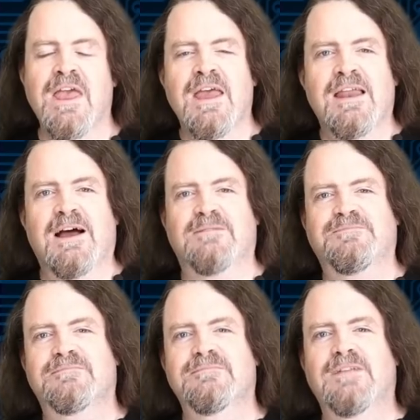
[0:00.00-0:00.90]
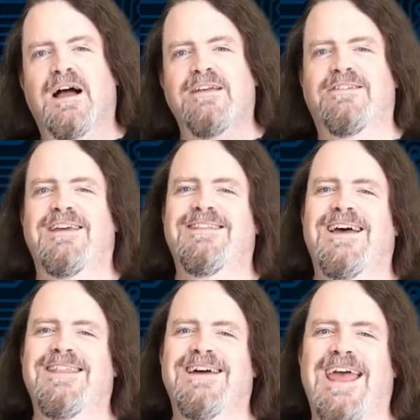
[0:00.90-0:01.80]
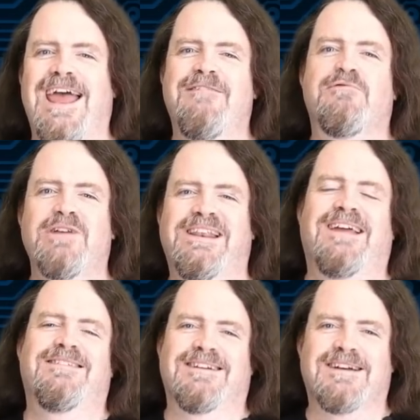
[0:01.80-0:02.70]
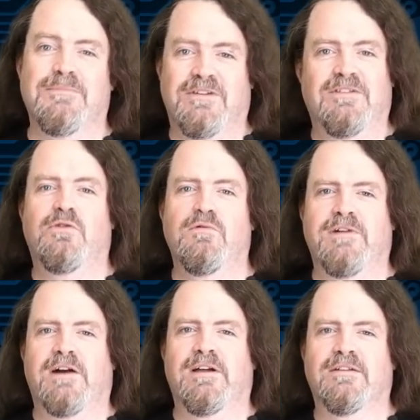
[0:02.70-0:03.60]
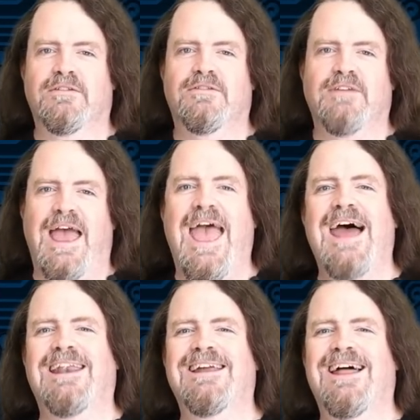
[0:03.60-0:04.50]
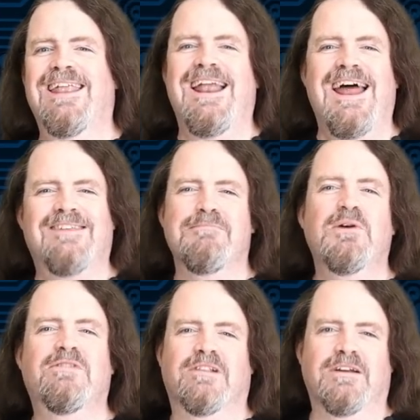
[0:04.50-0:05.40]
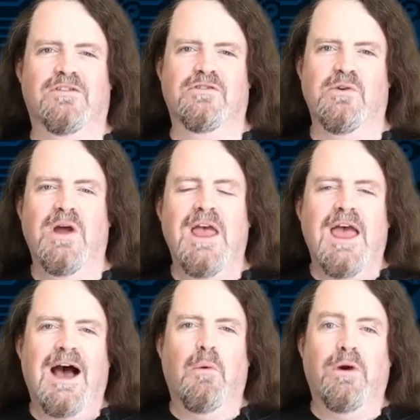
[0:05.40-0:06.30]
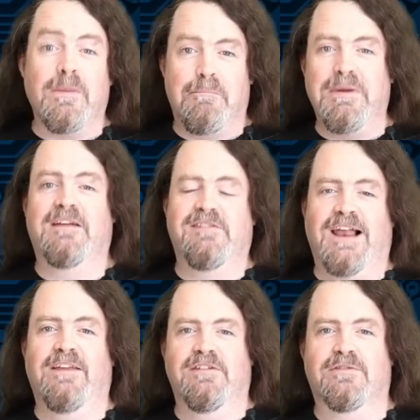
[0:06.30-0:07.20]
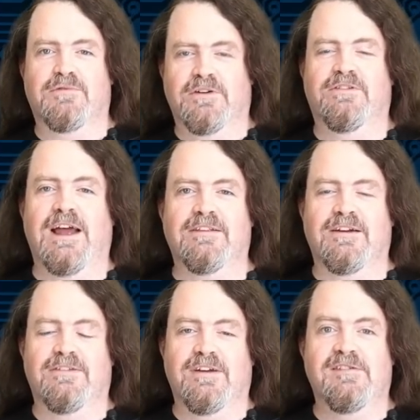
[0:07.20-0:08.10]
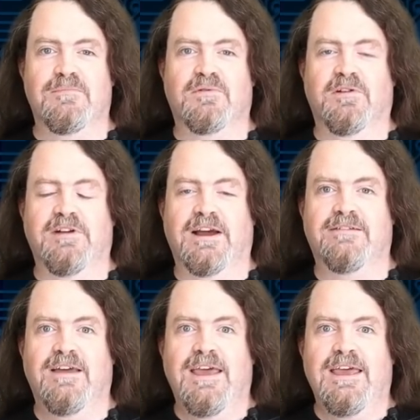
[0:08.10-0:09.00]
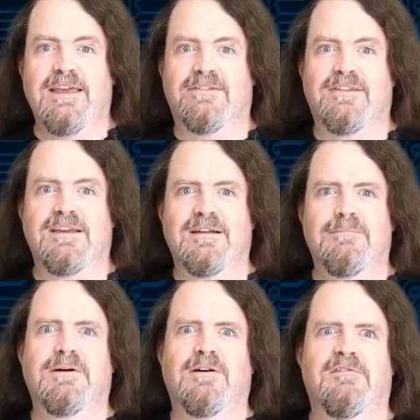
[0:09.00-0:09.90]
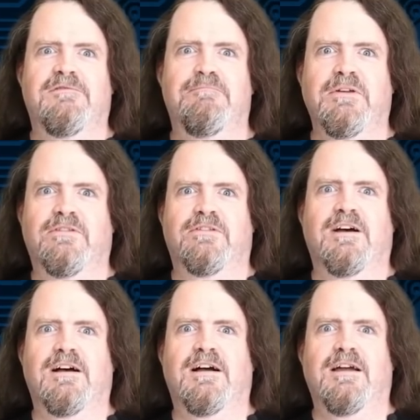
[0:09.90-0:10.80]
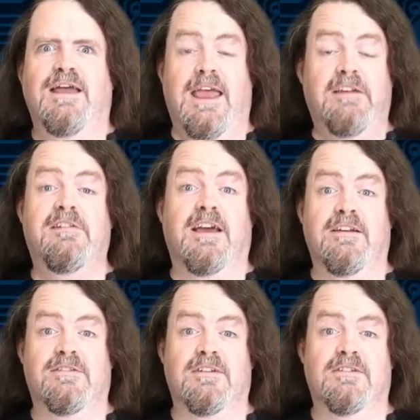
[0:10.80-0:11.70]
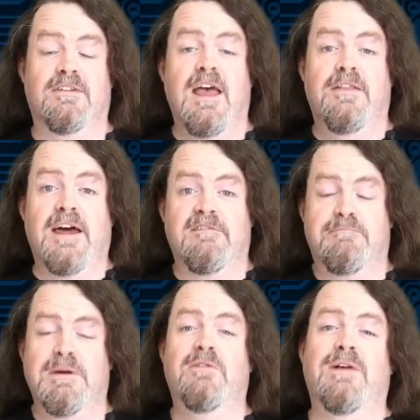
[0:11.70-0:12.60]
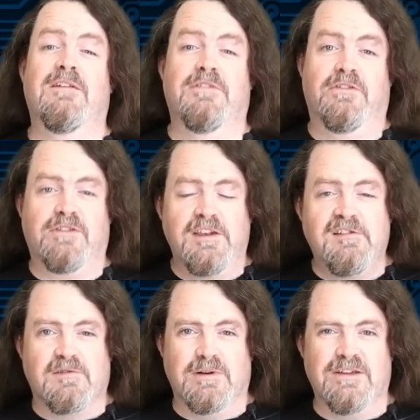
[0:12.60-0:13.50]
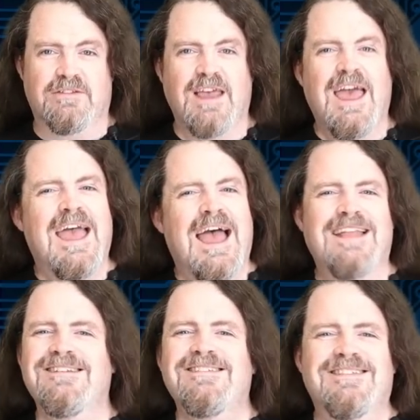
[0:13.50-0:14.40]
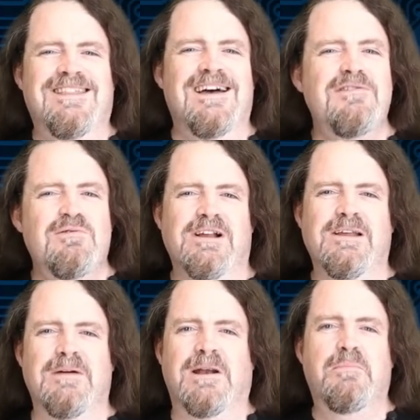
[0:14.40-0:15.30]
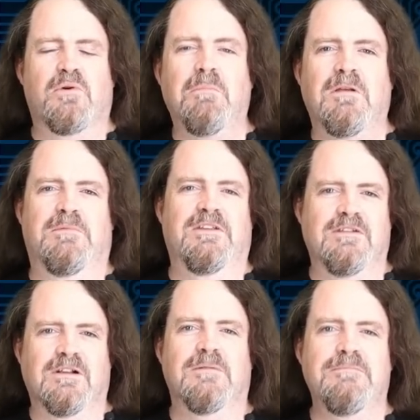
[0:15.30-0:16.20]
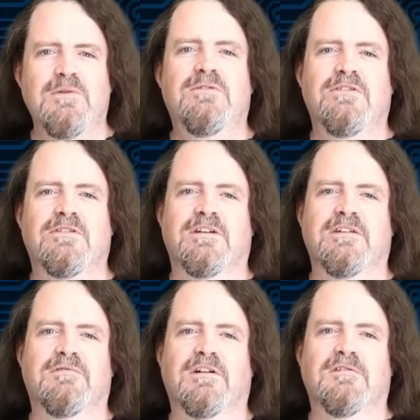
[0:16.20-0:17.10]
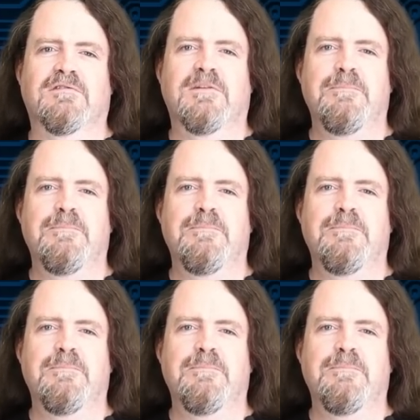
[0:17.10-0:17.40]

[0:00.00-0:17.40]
Now, I said there that every letter comes in two variants, and that's mostly true. One of the big challenges for a standardization project is the number of bizarre edge cases that have been around for centuries and just never really been a problem until computers got involved.